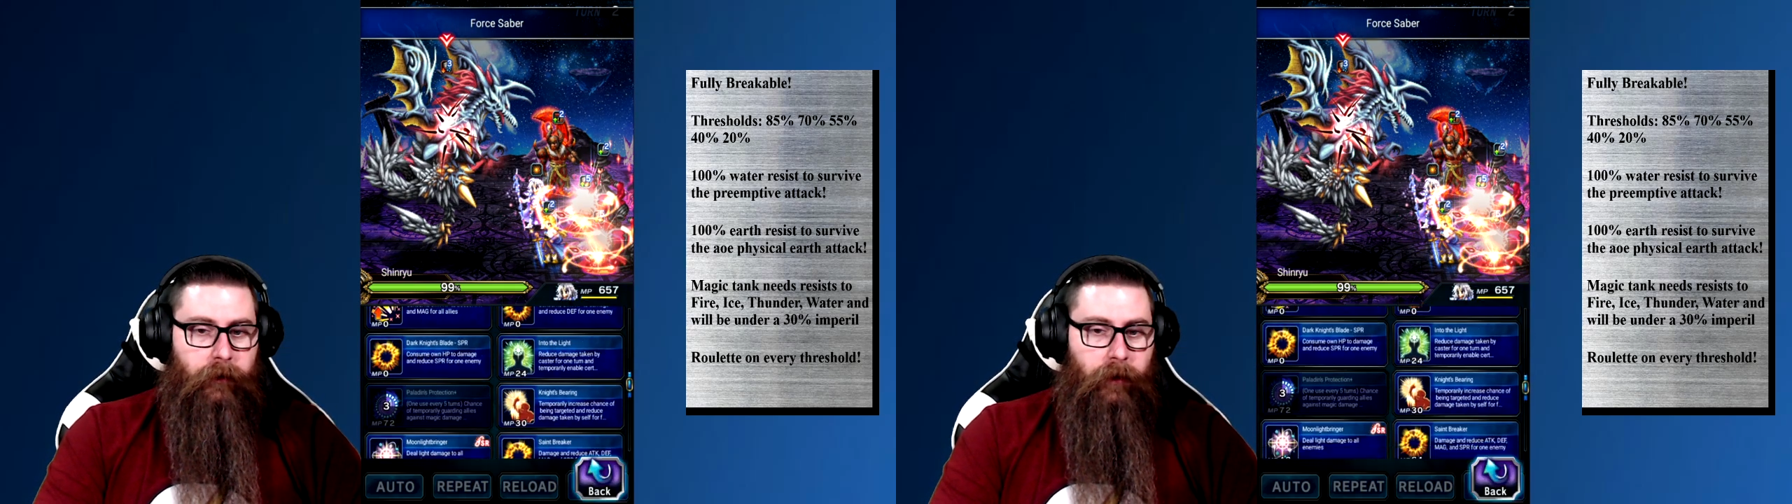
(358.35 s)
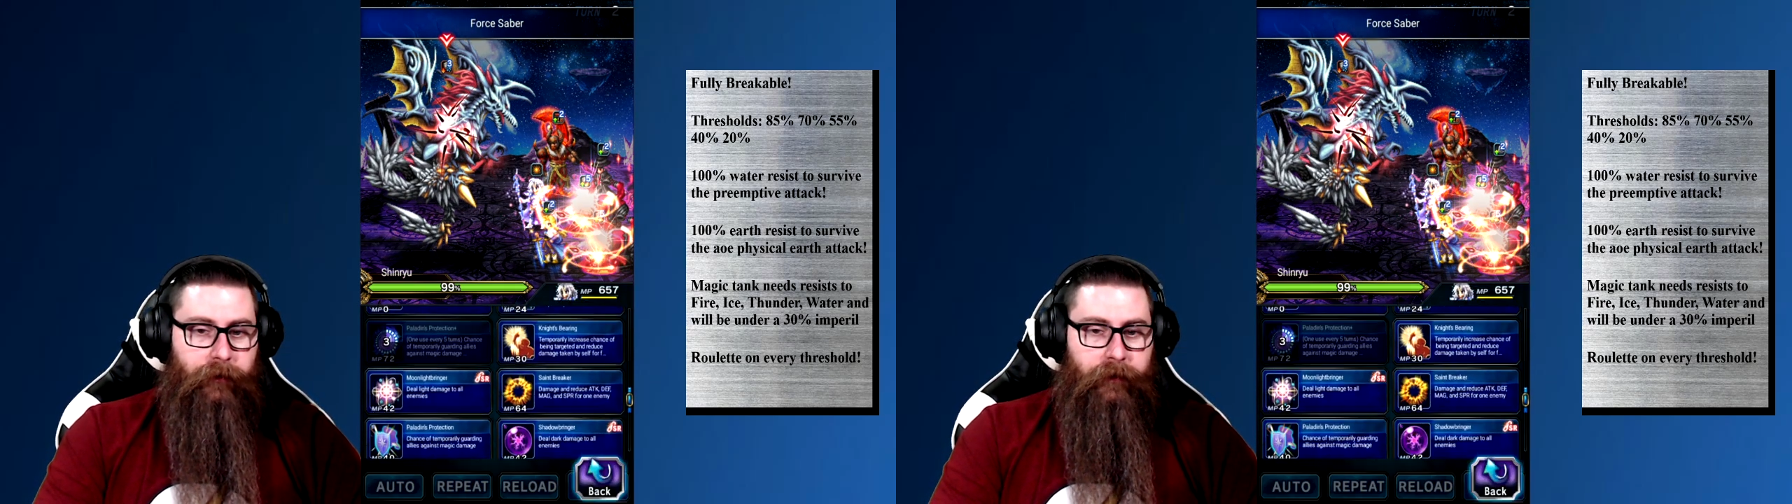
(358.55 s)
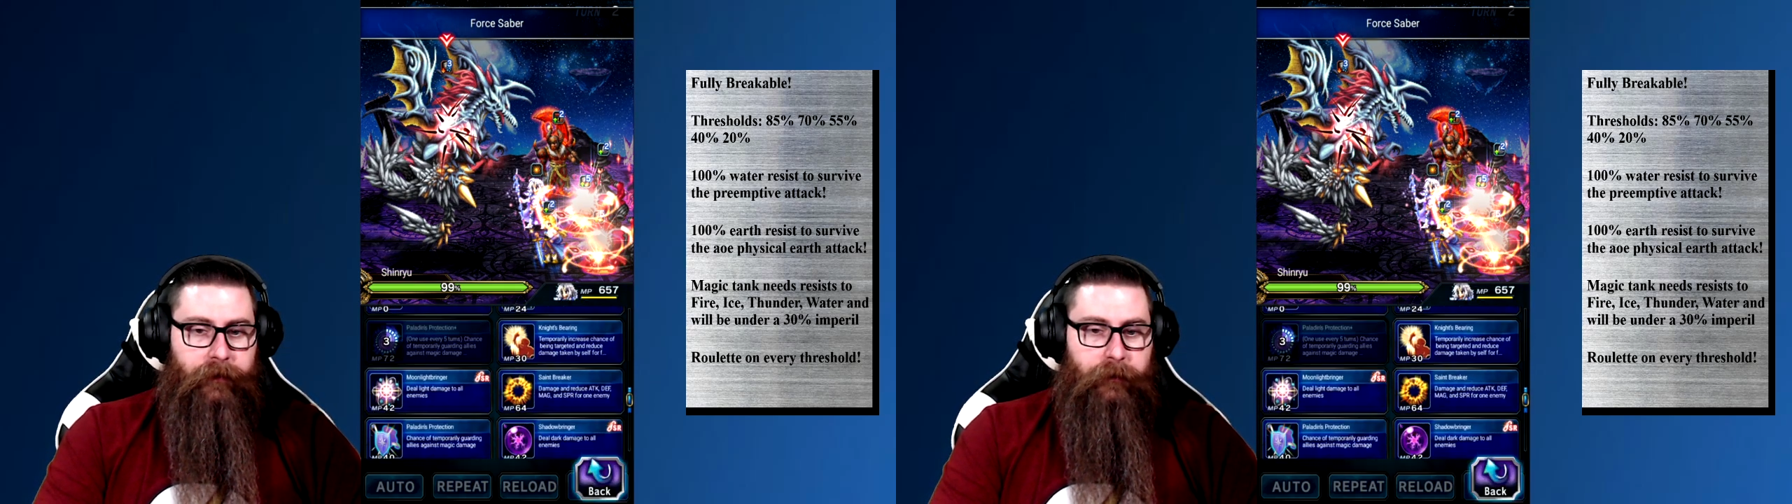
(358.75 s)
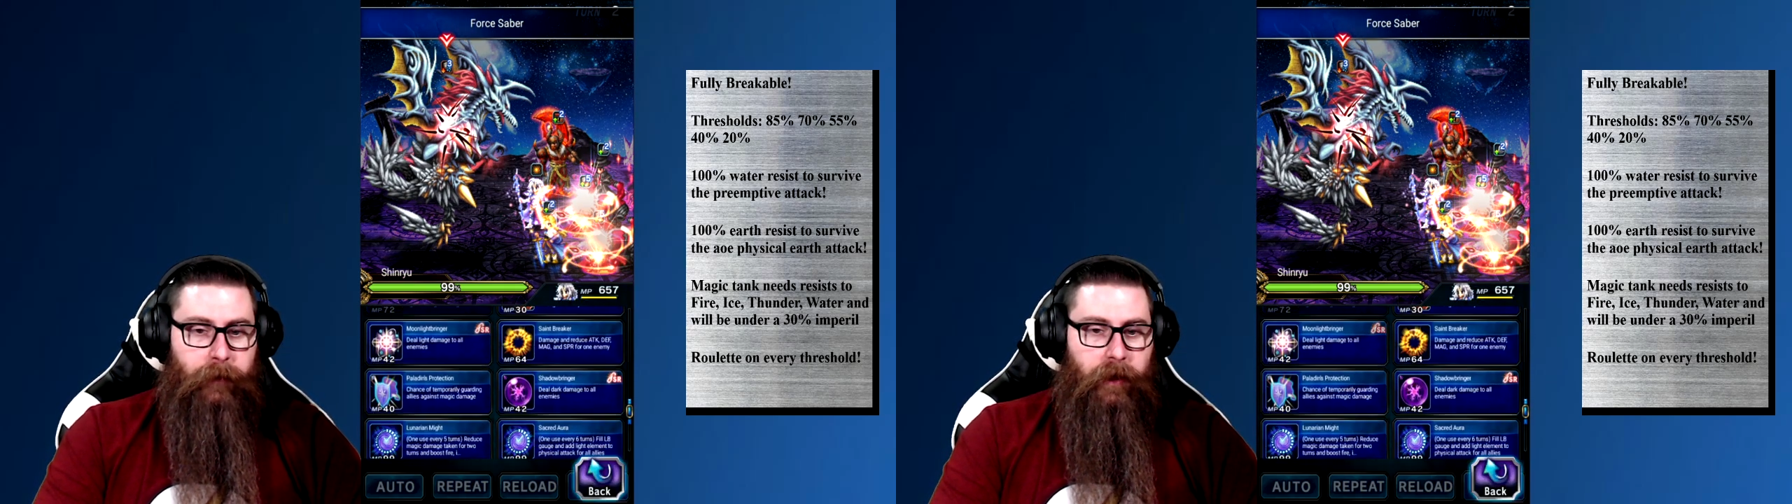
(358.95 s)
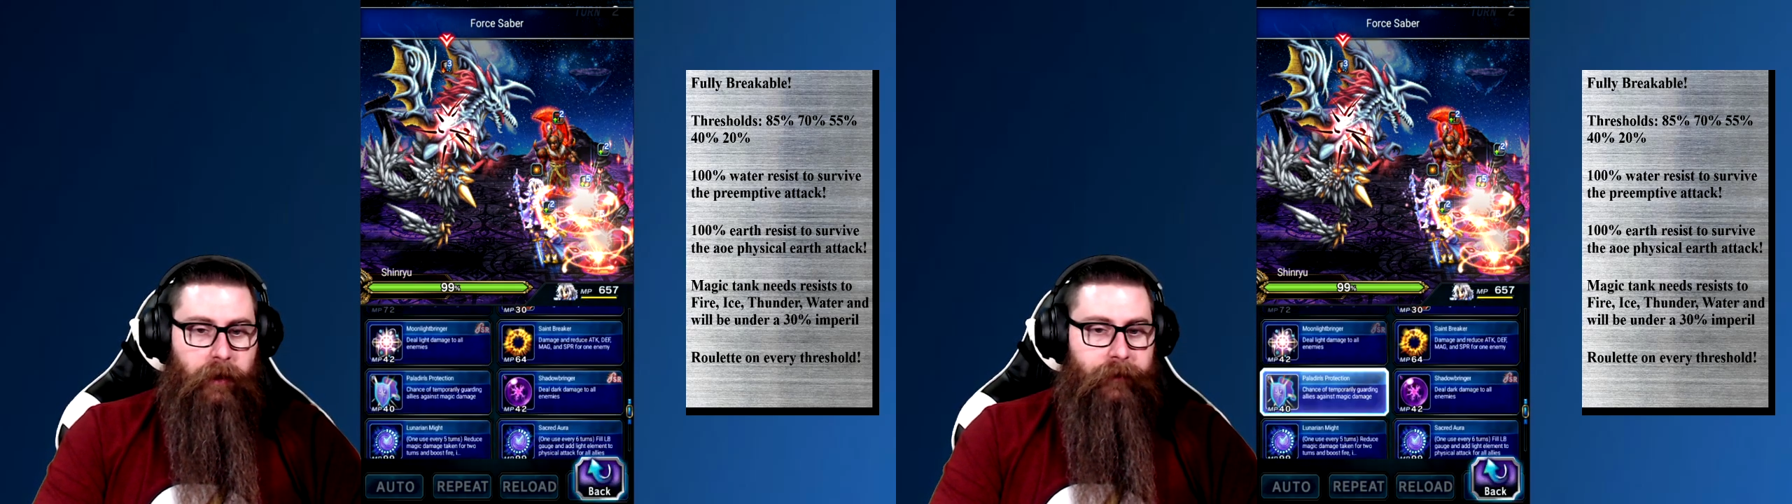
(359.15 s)
Earth Resist
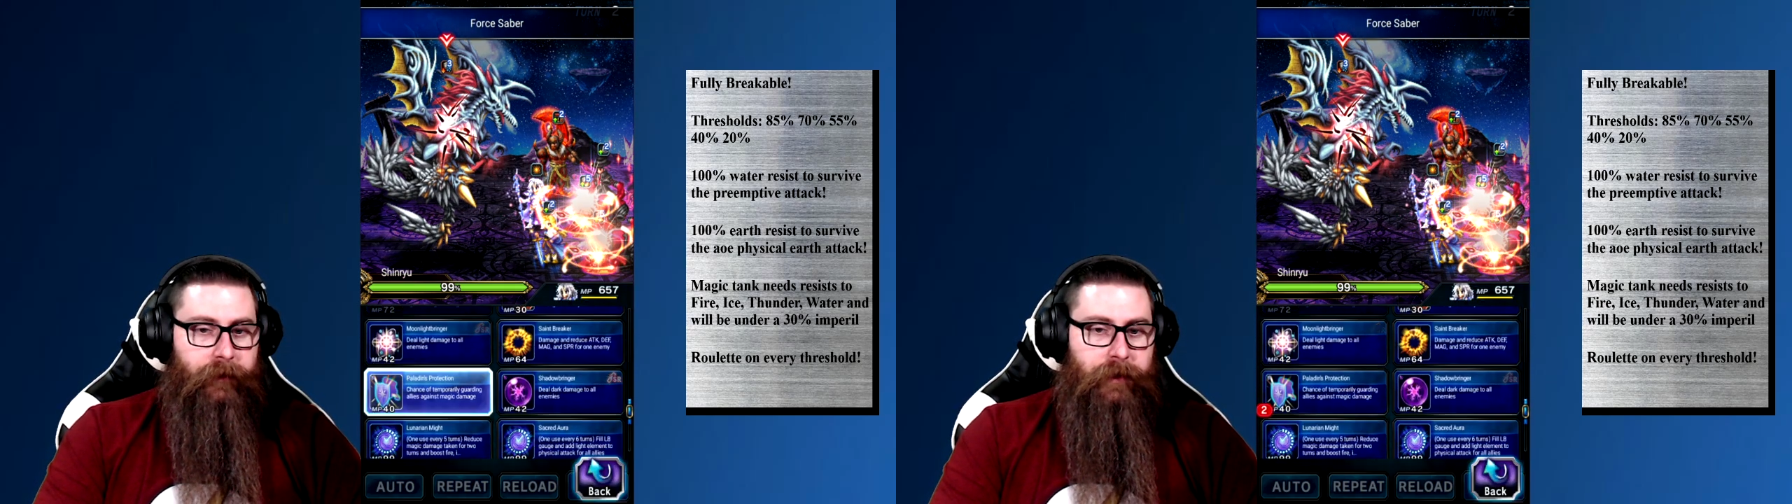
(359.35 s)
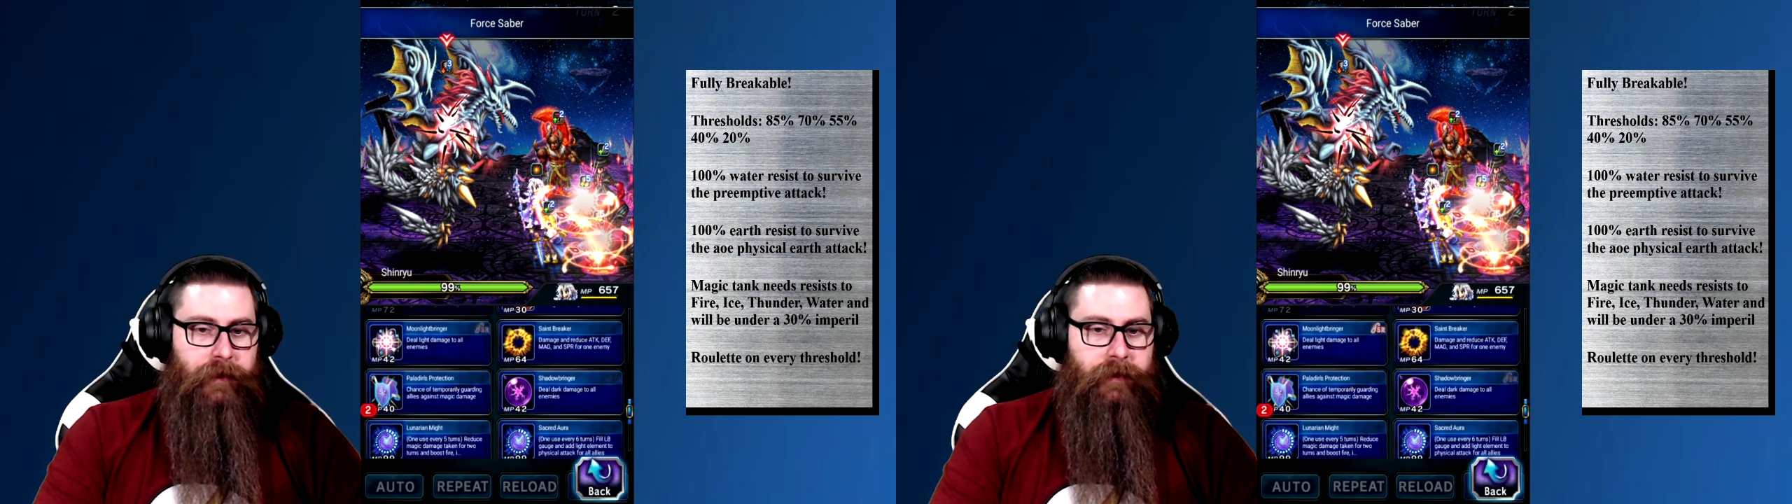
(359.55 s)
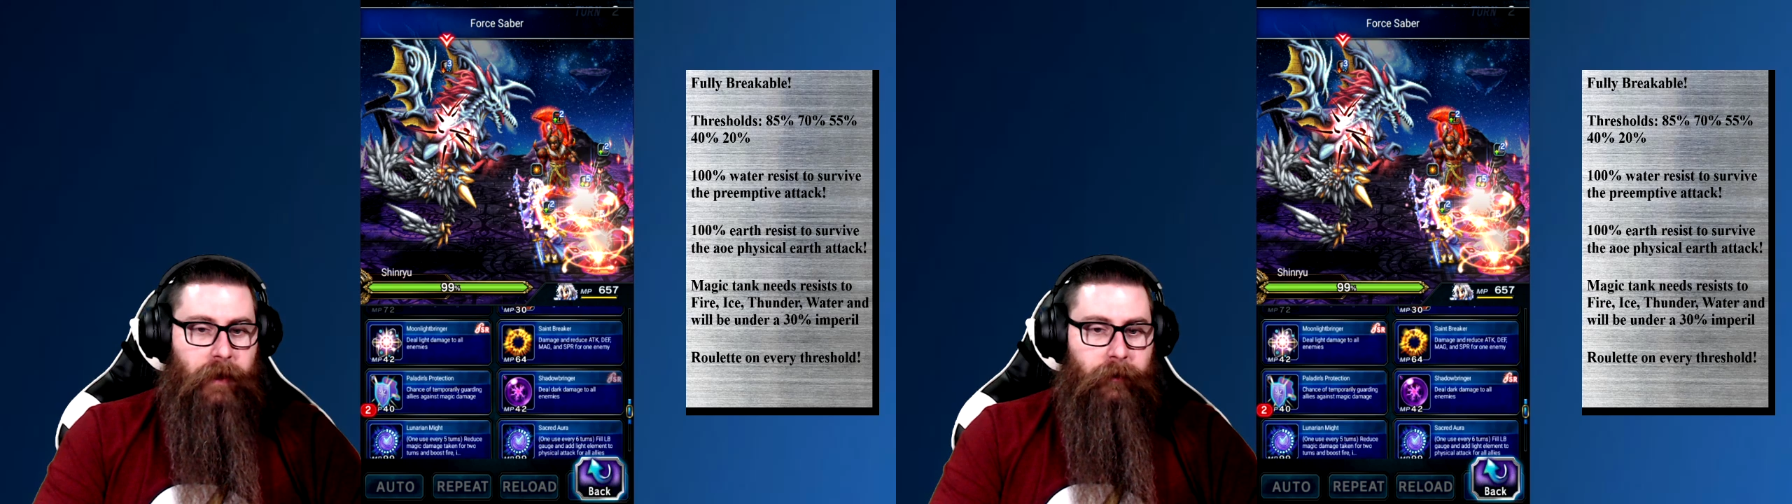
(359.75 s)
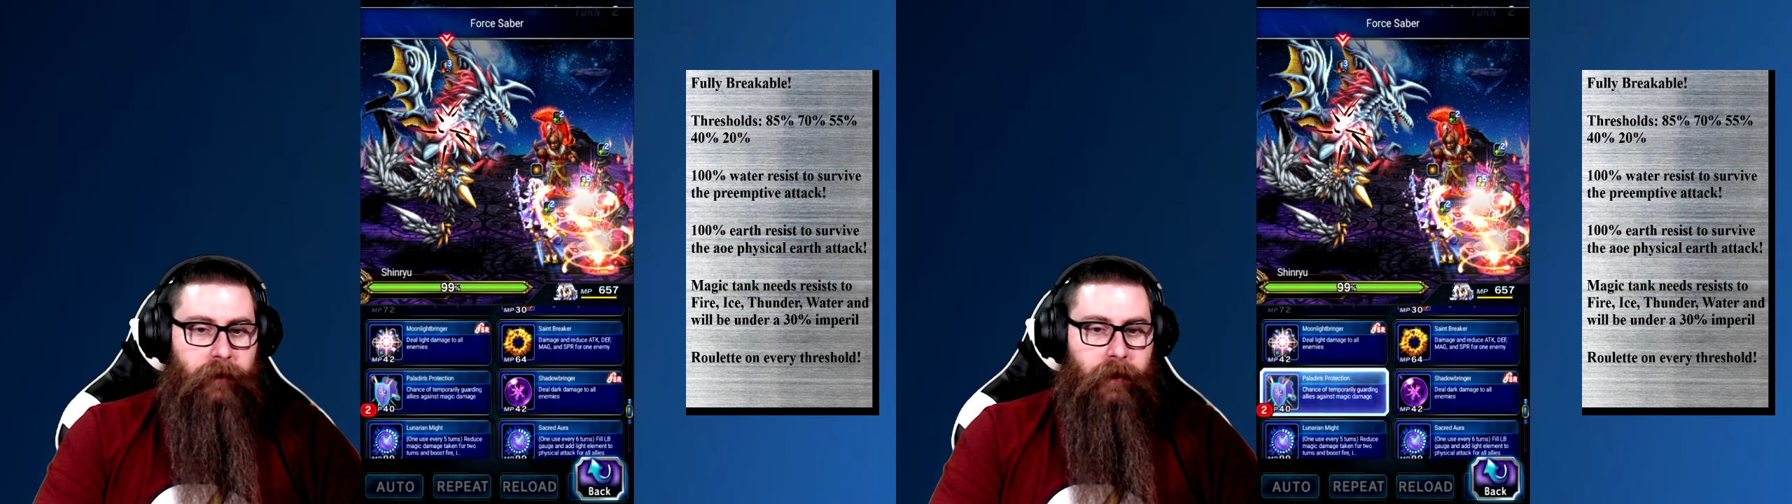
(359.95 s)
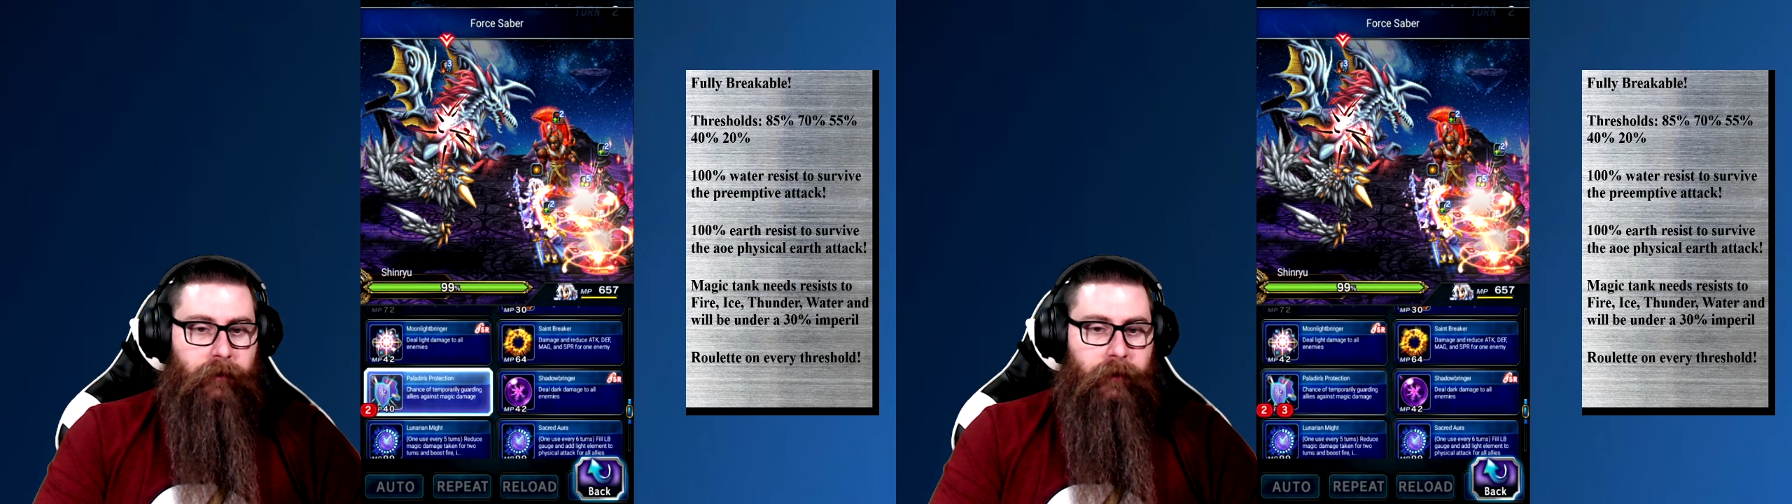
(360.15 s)
buff and then just double
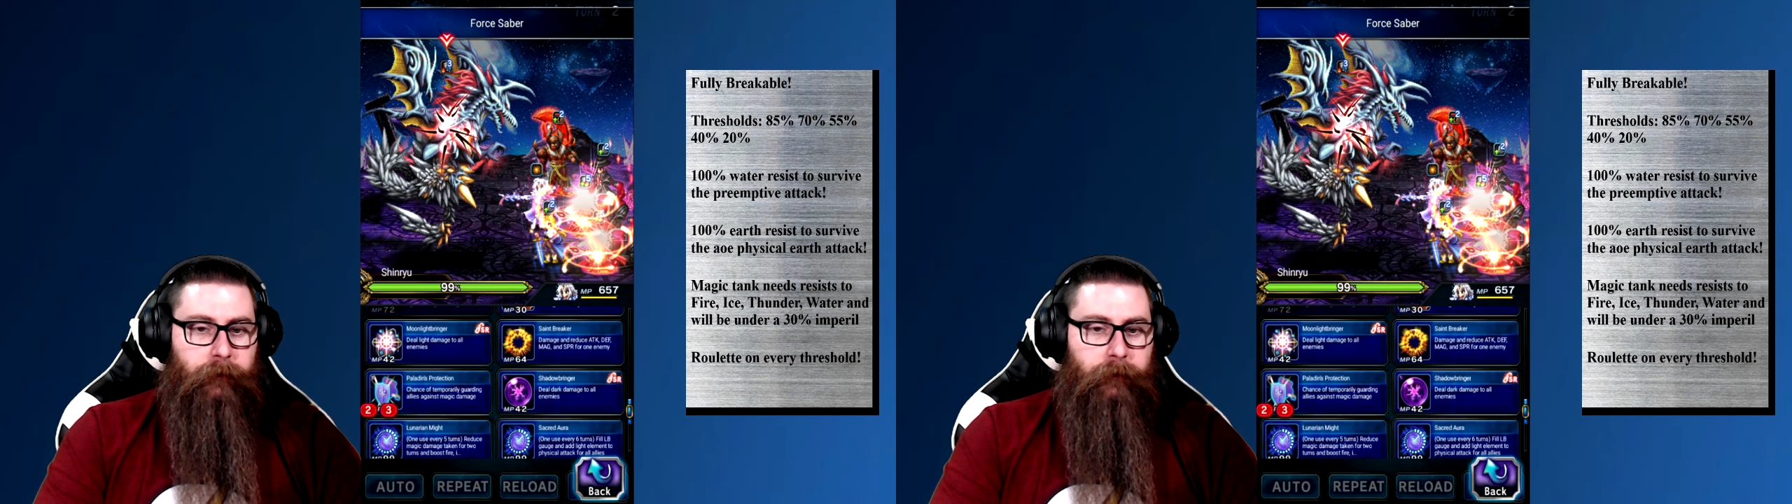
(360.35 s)
cover.